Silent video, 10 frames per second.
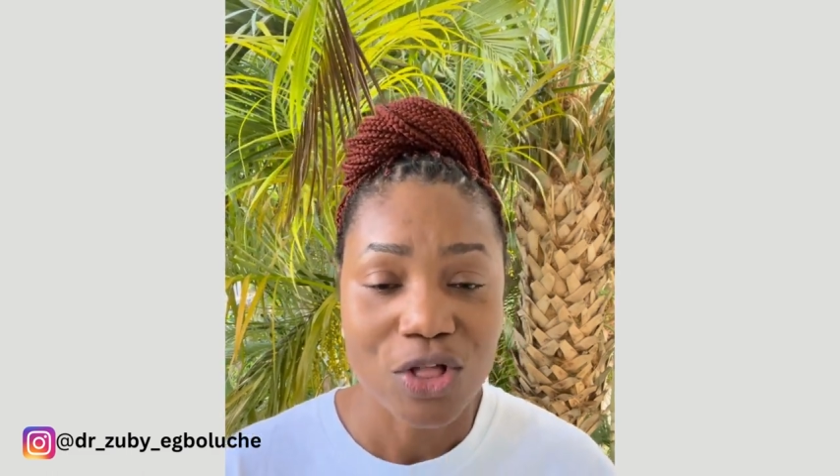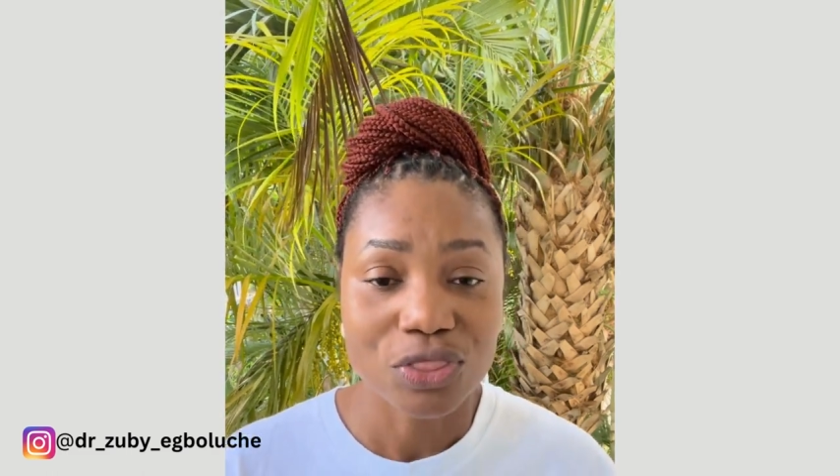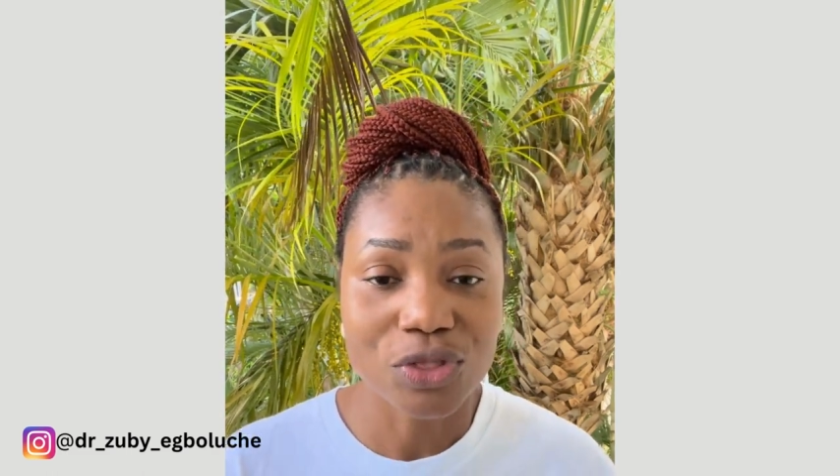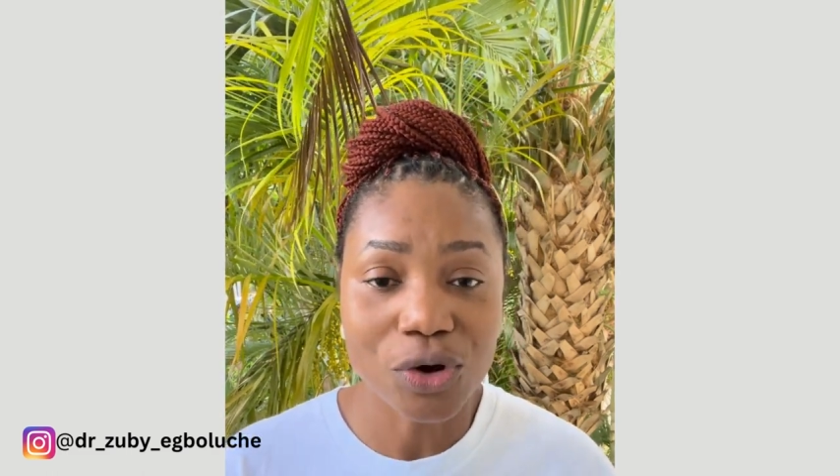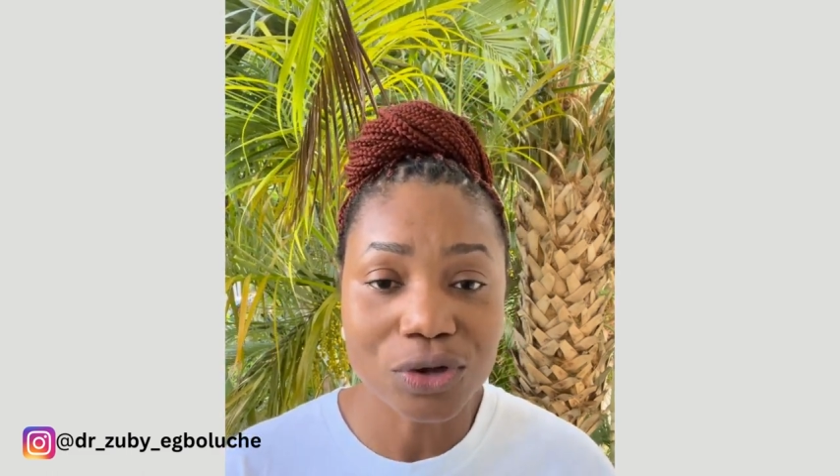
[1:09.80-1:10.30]

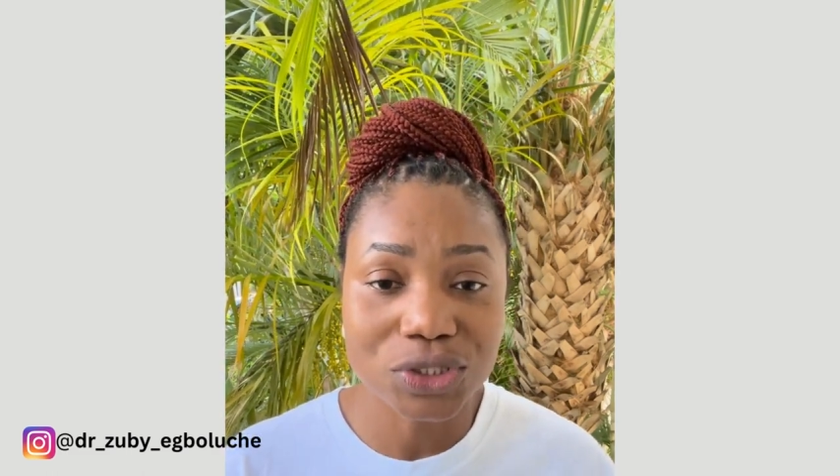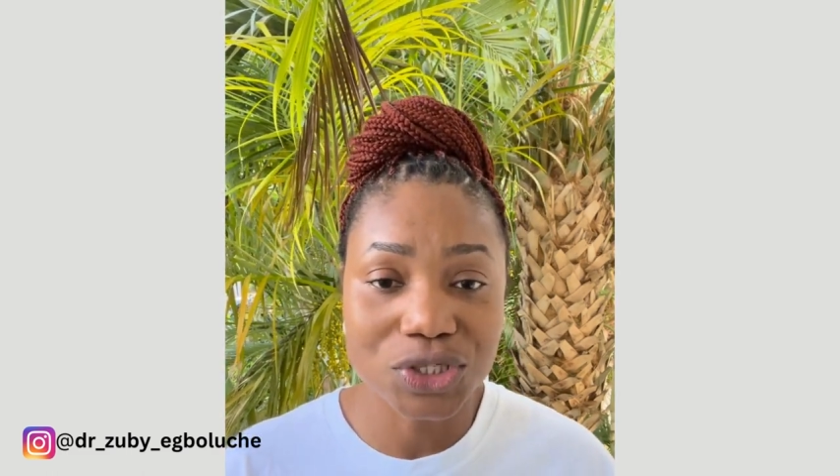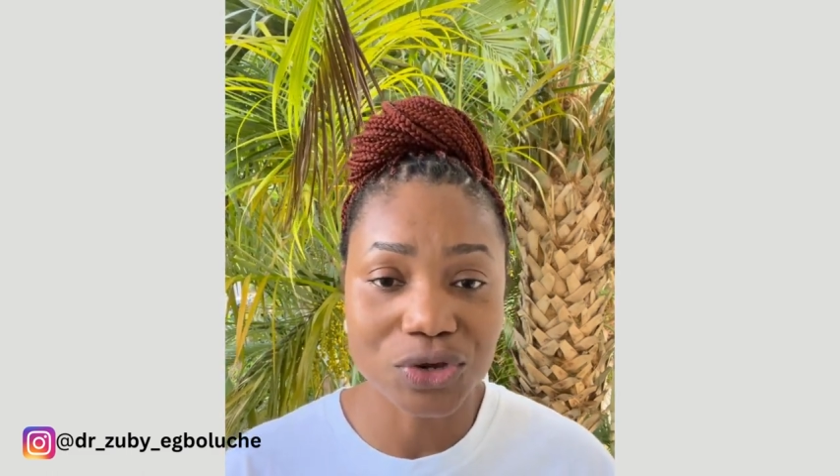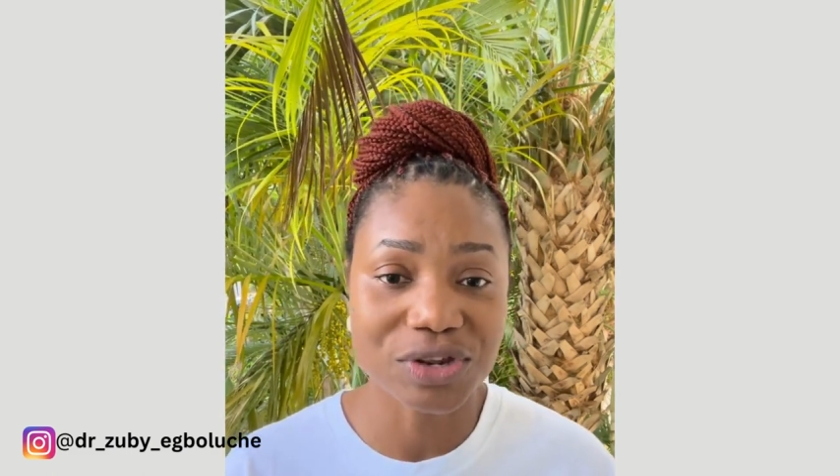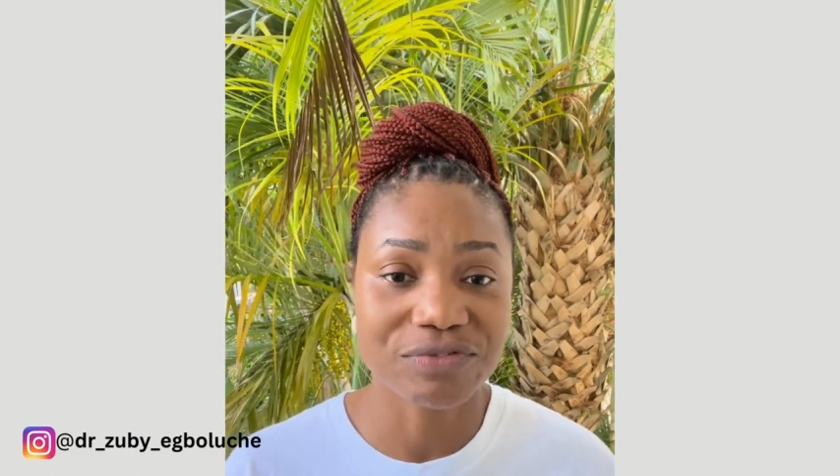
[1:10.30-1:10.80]
Those
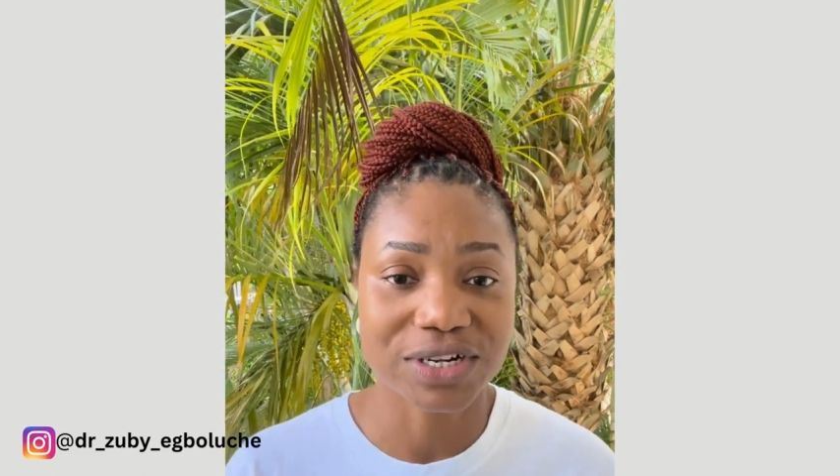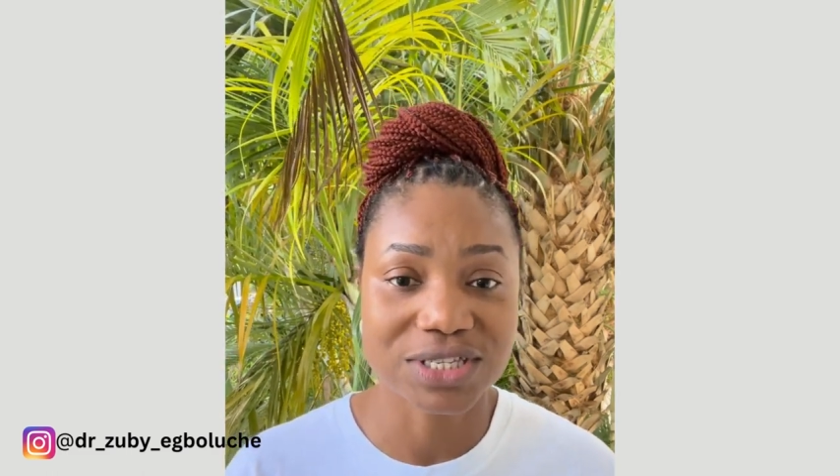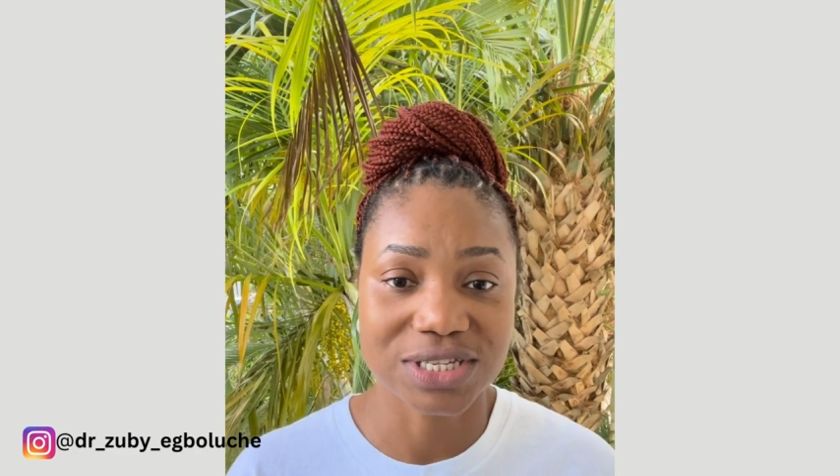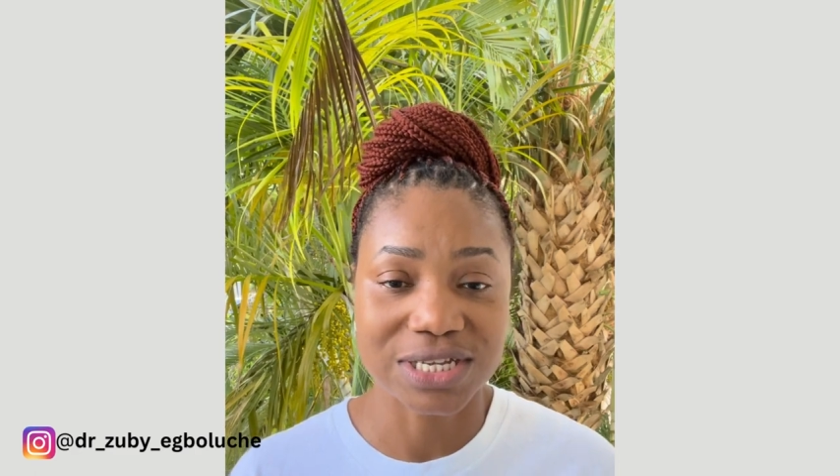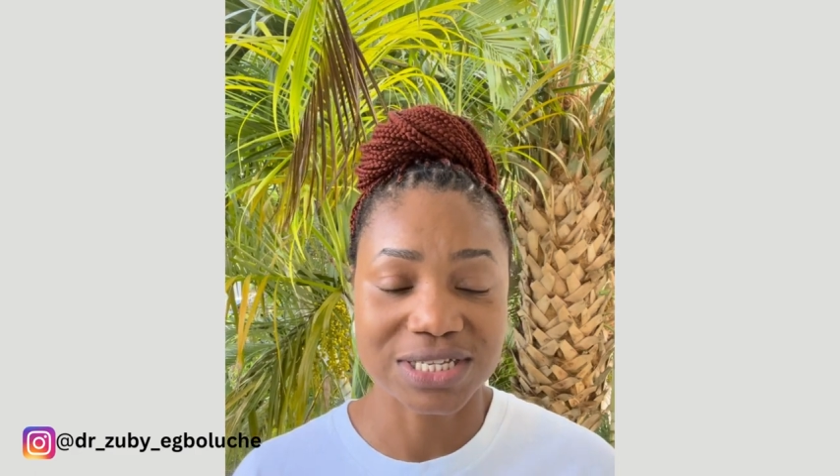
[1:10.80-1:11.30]

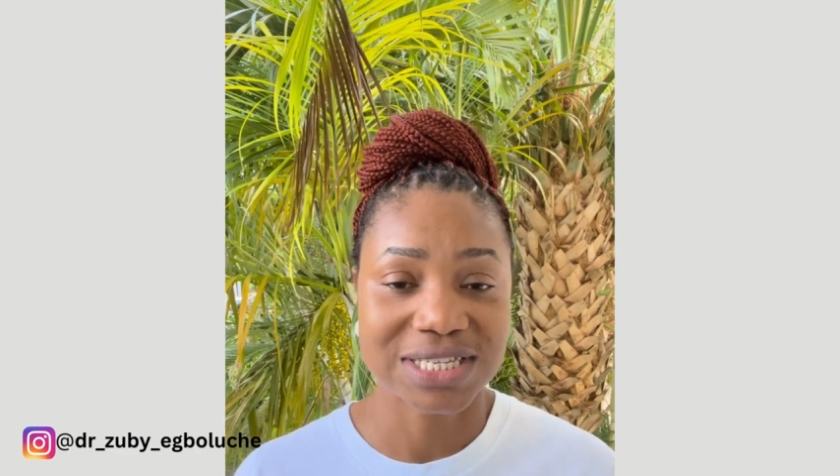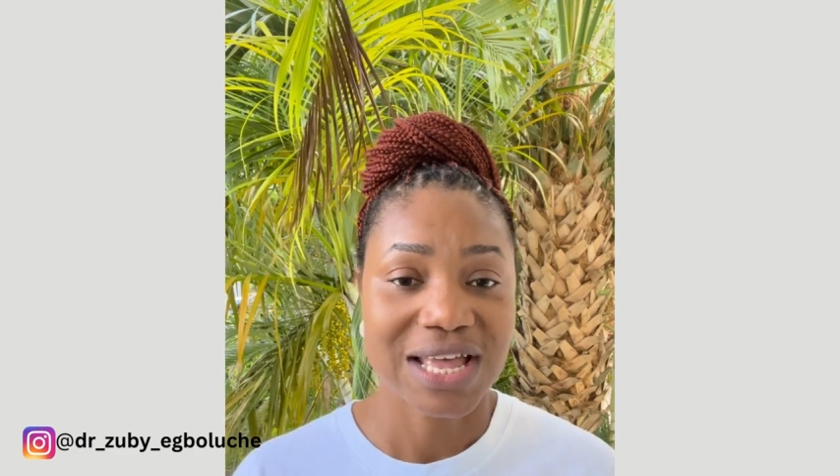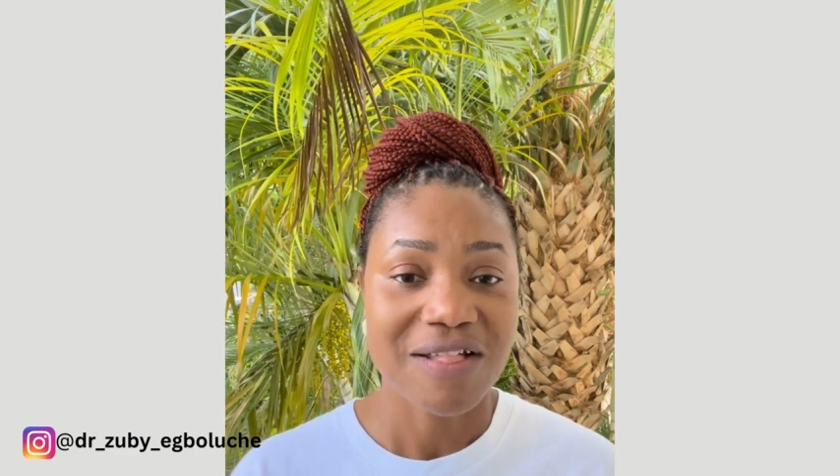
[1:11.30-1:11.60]
universities